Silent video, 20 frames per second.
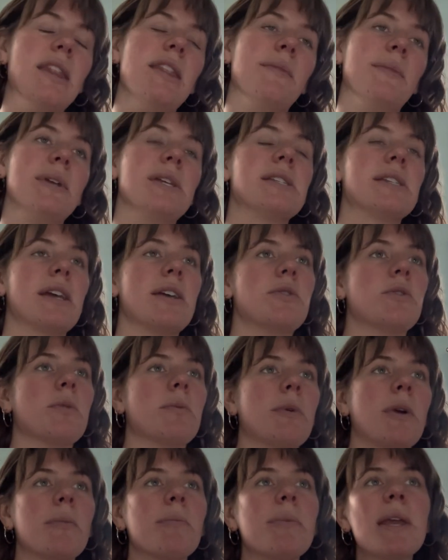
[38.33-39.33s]
then we schedule
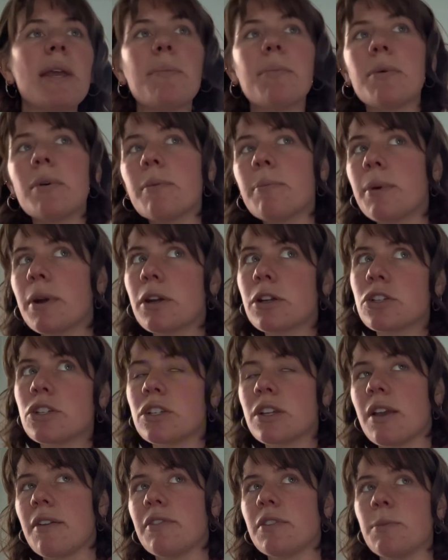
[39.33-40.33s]
more people per
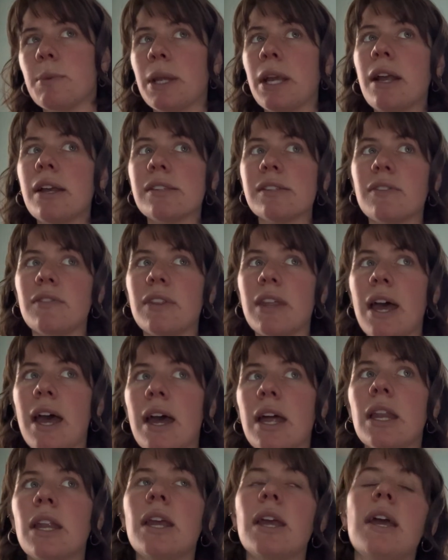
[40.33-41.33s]
shift because of
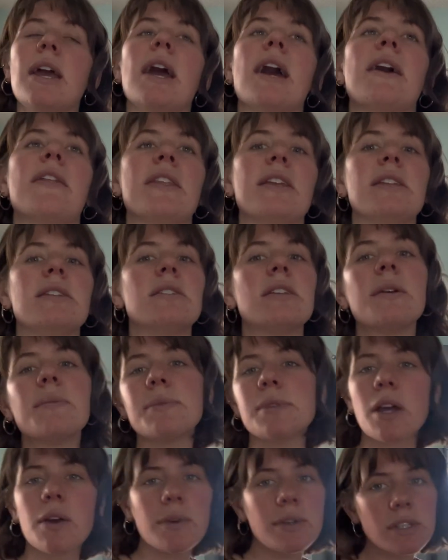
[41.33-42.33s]
that. And then
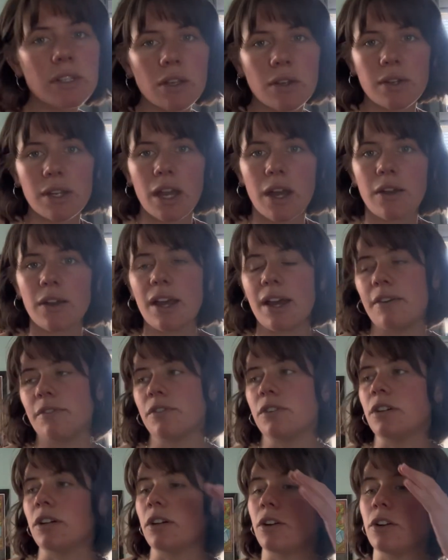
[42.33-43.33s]
tips always go down
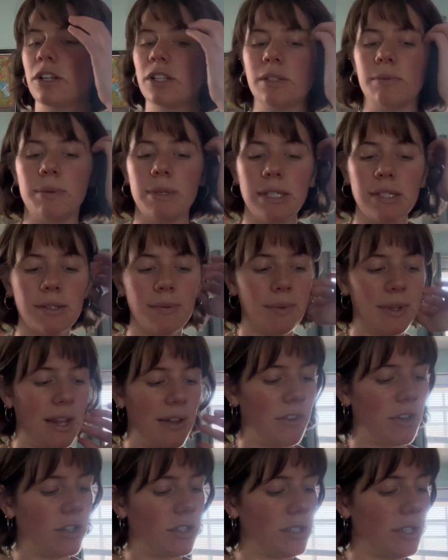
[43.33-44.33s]
after Christmas and
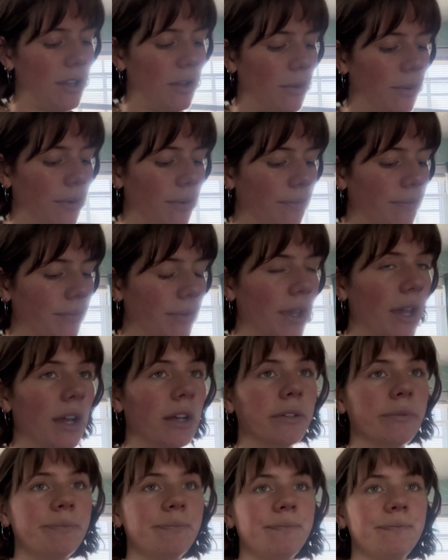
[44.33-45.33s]
whatever. So
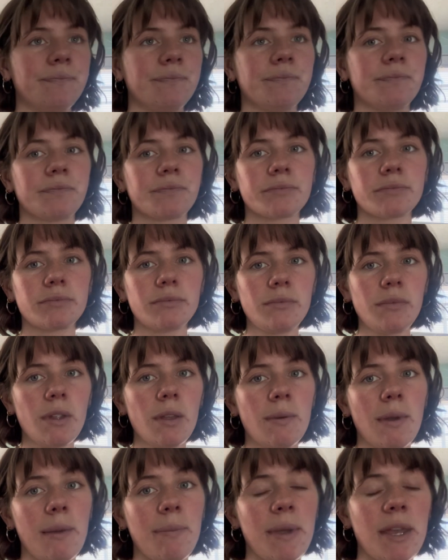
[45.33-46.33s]

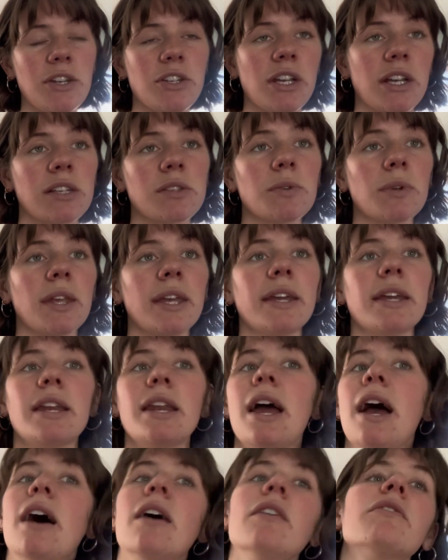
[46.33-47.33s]
my paychecks were like in
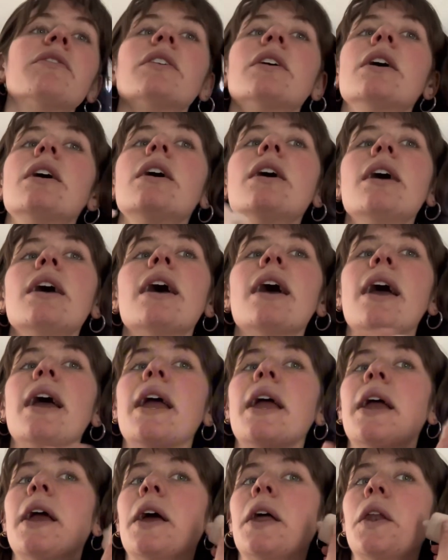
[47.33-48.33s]
half.
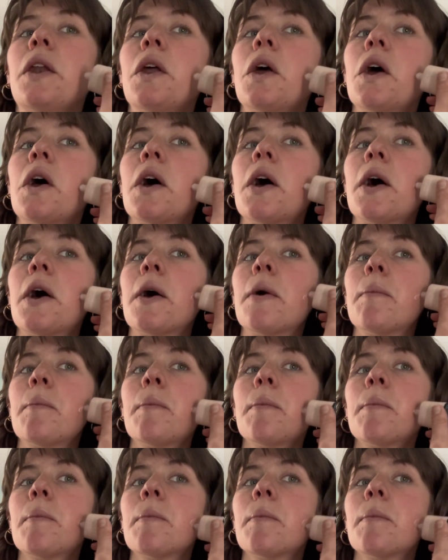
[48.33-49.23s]
And I'm